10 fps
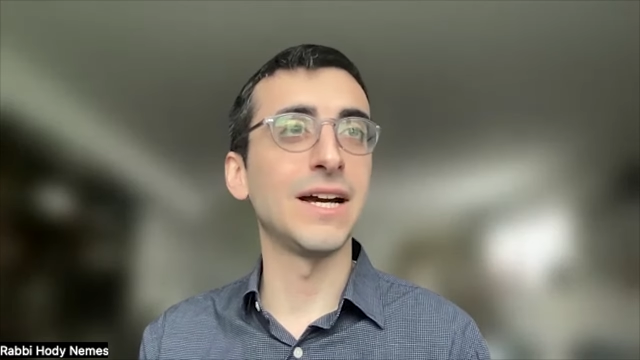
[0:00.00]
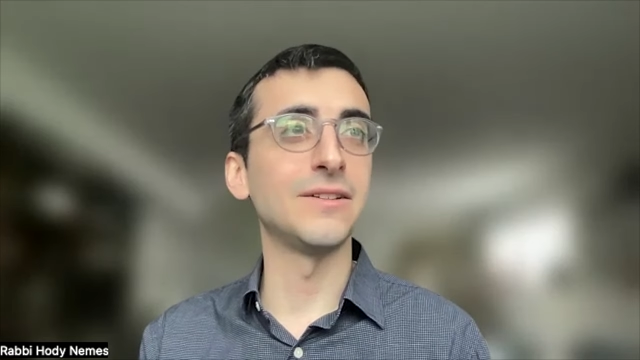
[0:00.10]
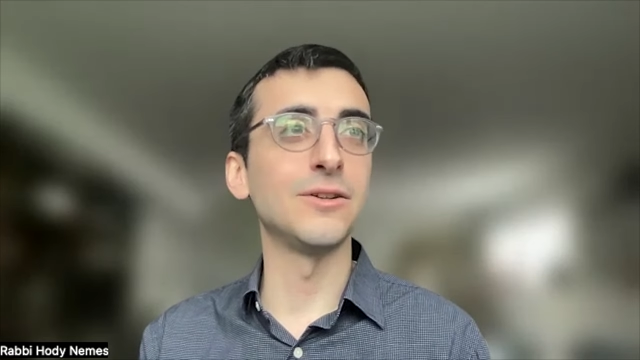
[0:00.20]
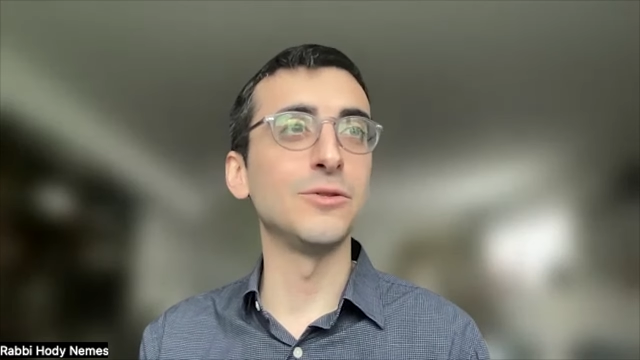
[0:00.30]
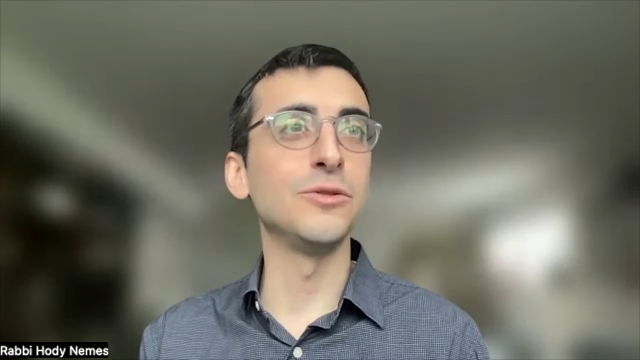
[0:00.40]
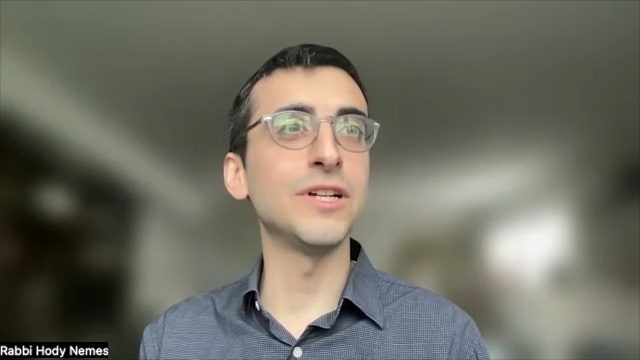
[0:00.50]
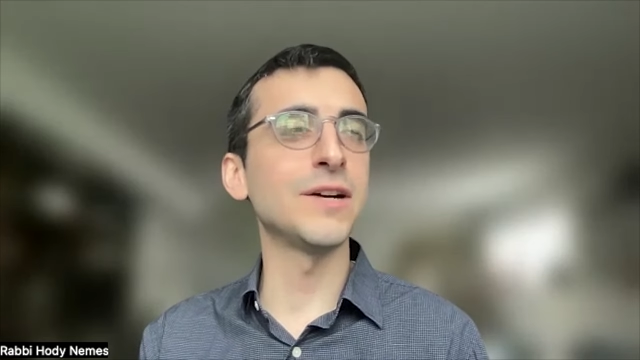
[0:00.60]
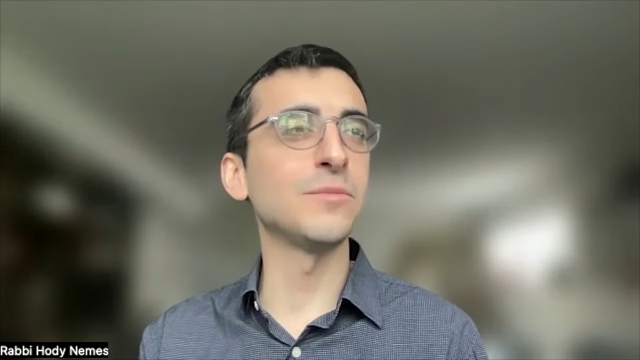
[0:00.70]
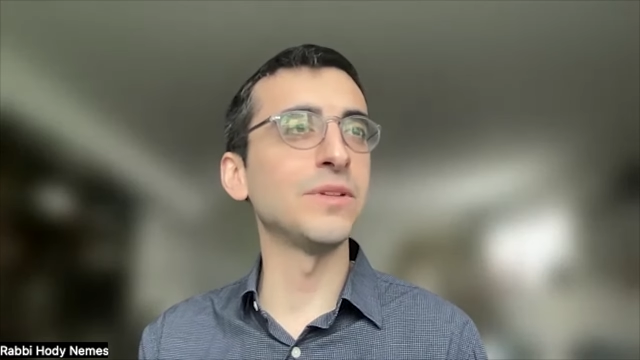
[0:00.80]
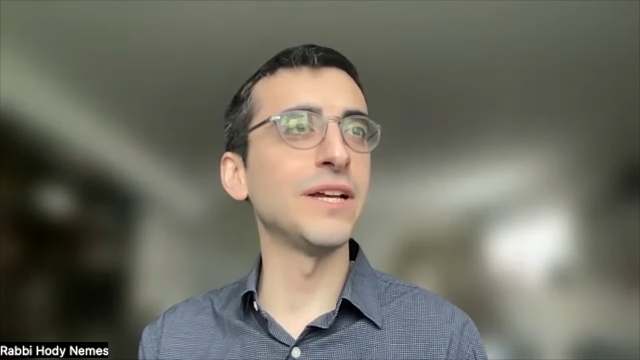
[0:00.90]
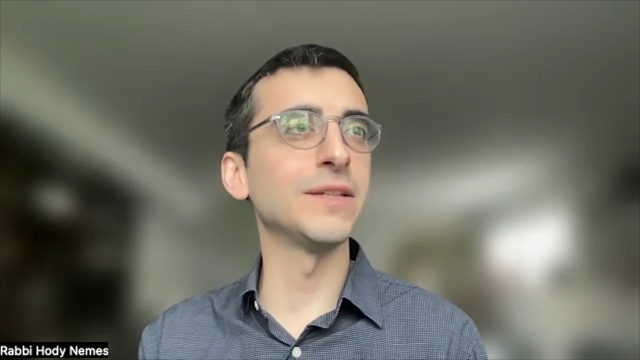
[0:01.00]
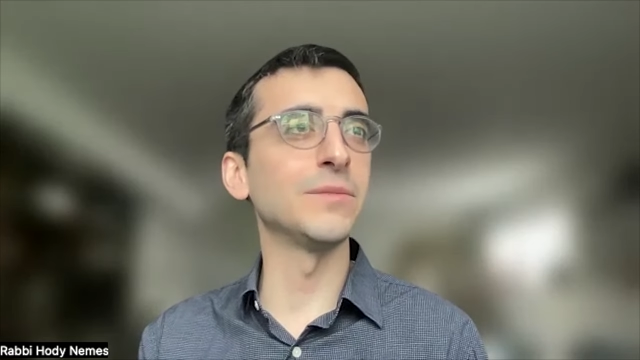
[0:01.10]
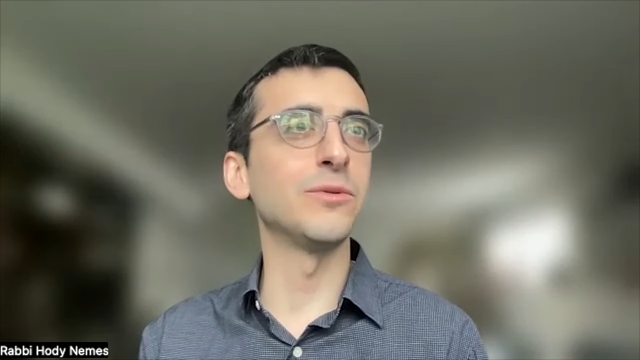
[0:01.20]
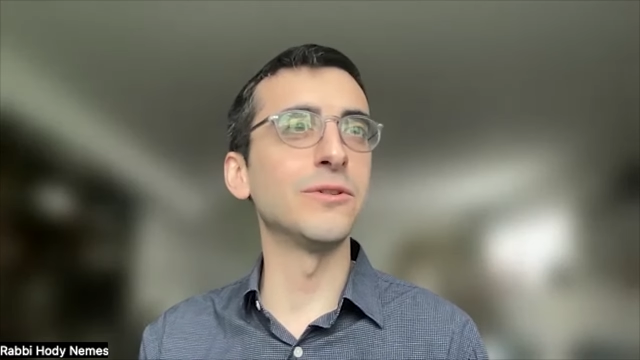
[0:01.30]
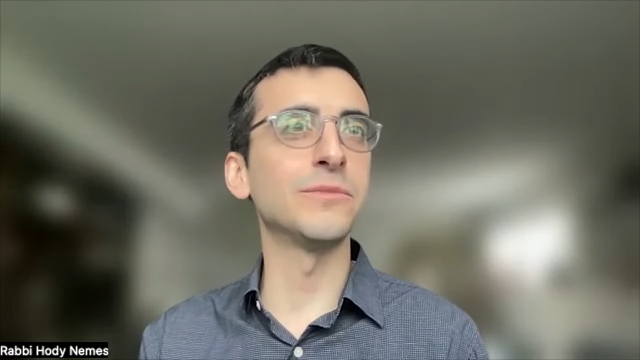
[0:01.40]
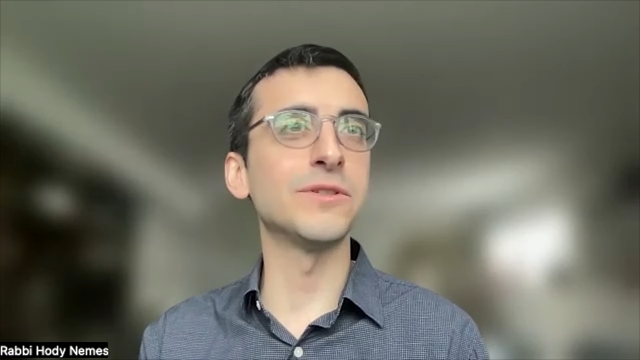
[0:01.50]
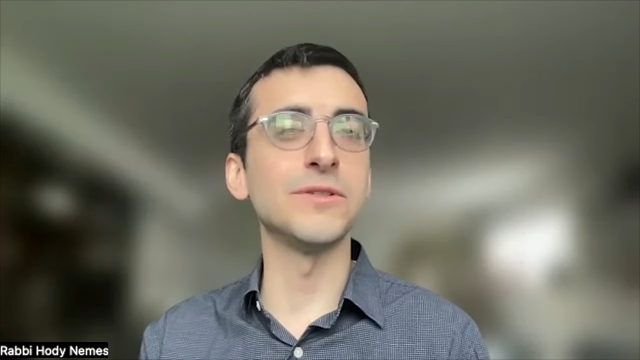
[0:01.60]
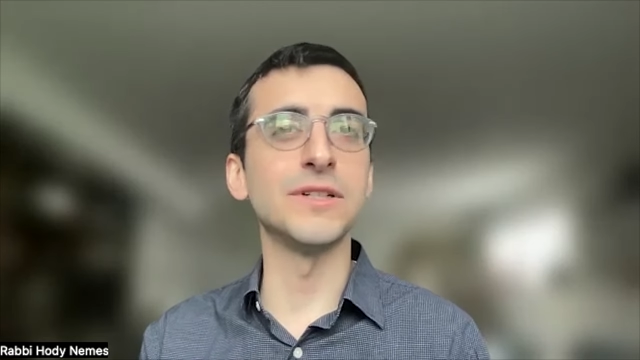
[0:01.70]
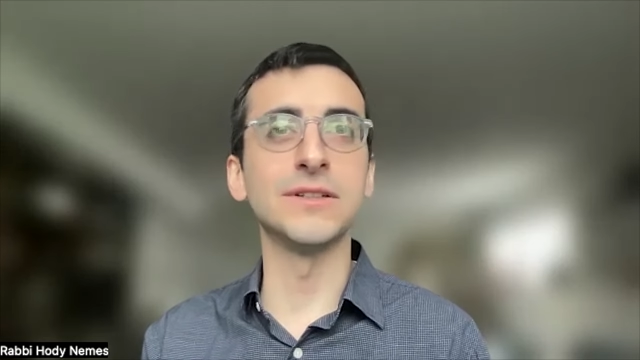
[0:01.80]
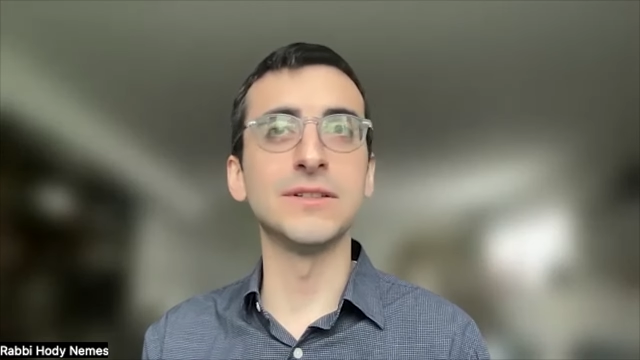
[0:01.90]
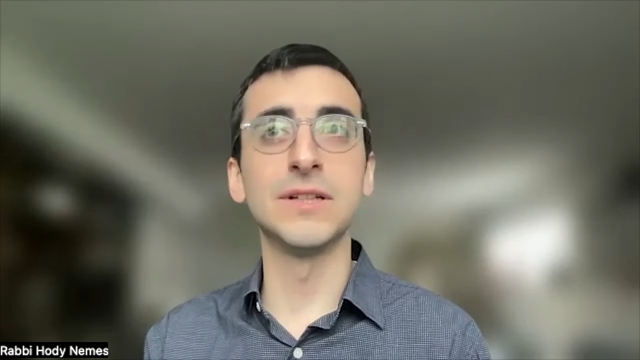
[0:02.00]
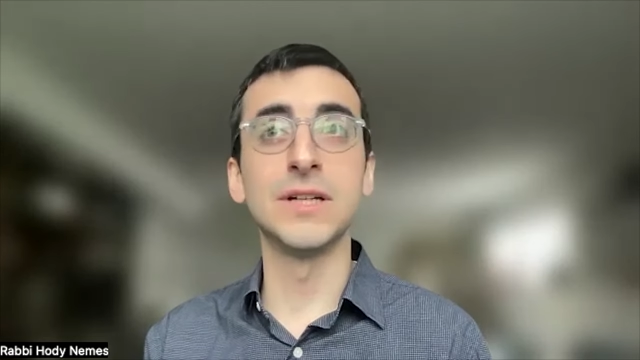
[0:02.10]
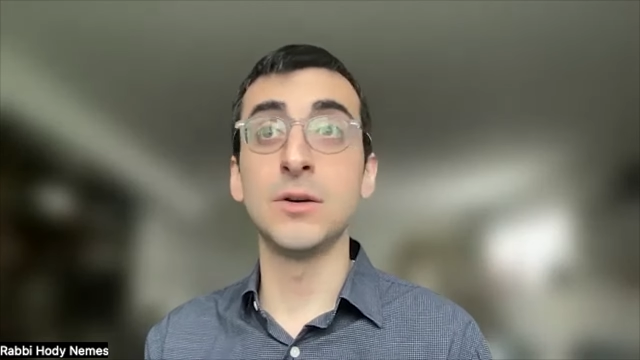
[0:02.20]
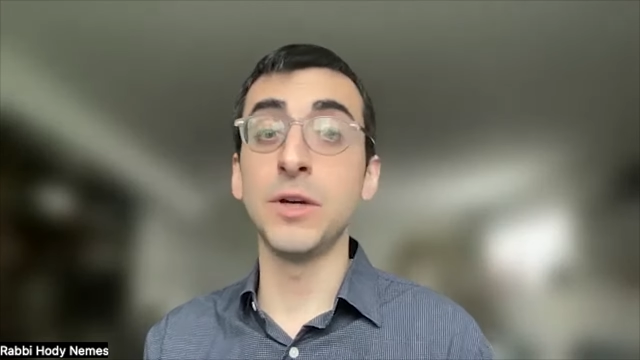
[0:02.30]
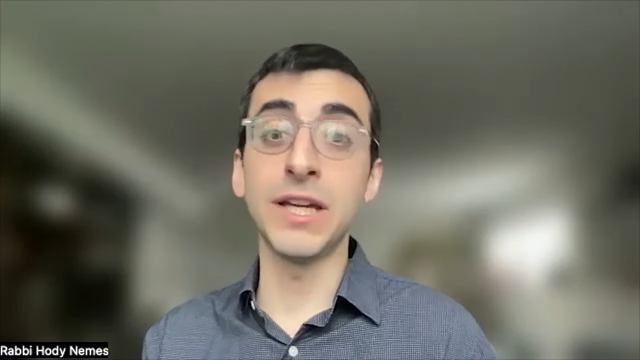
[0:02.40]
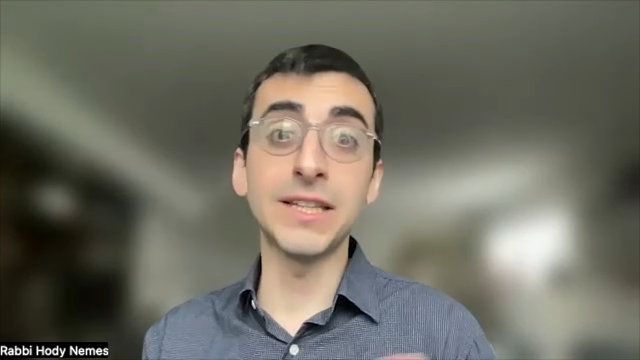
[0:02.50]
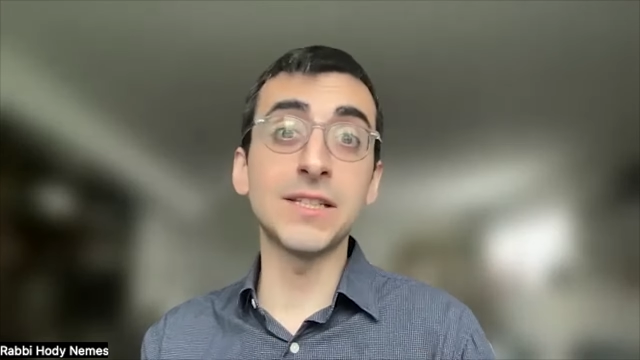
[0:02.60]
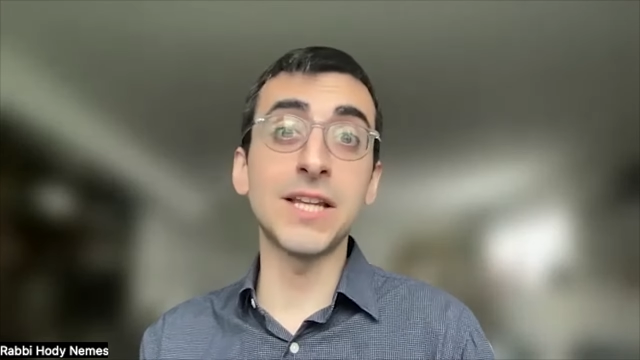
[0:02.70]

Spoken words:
don't know. Who could help plan the Purim Seudah? We could get the